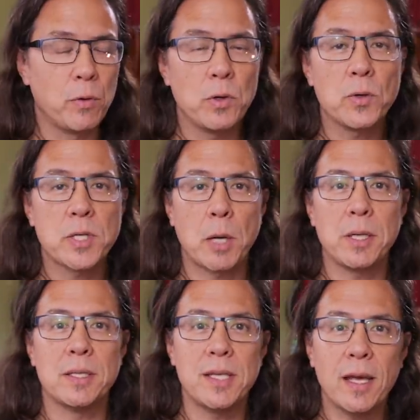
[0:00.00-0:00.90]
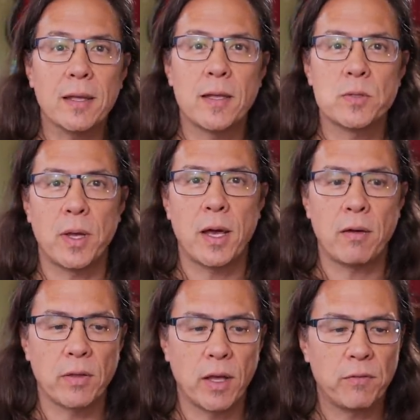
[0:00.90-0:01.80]
Who knows how many decades we
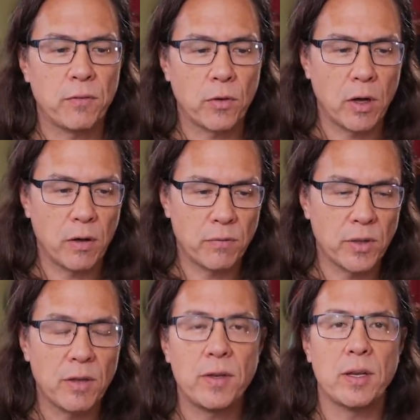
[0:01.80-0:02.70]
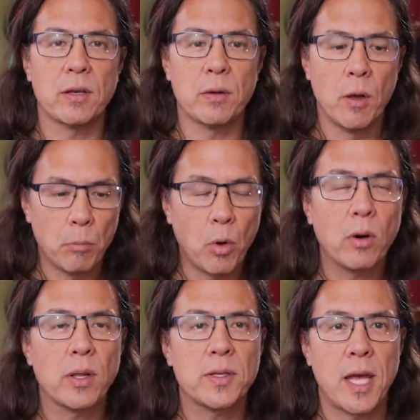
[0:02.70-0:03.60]
have left of living in a more
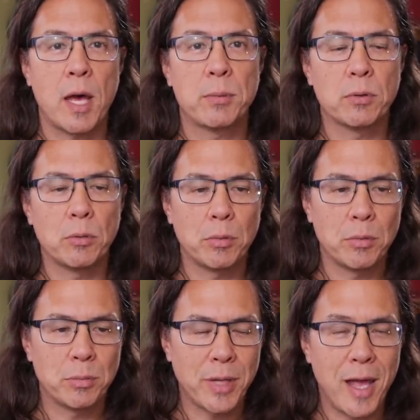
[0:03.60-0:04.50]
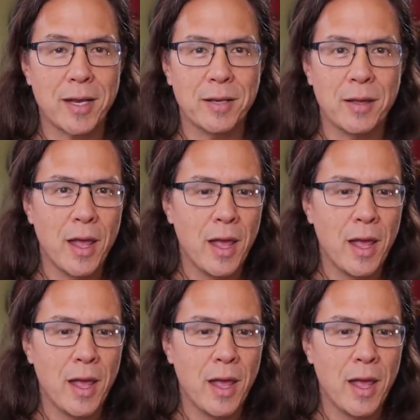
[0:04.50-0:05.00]
or less habitable planet.